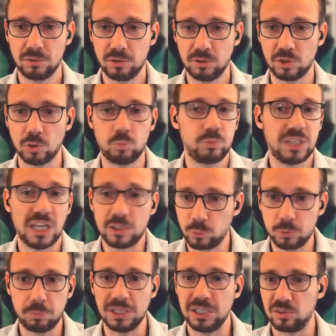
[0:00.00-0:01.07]
So that
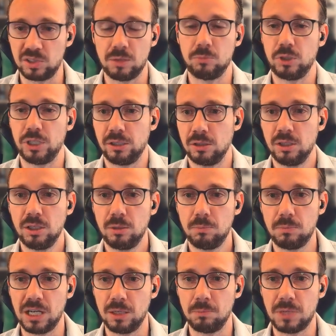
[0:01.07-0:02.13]
would be in summary
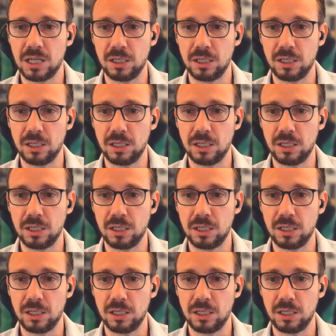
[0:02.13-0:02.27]
I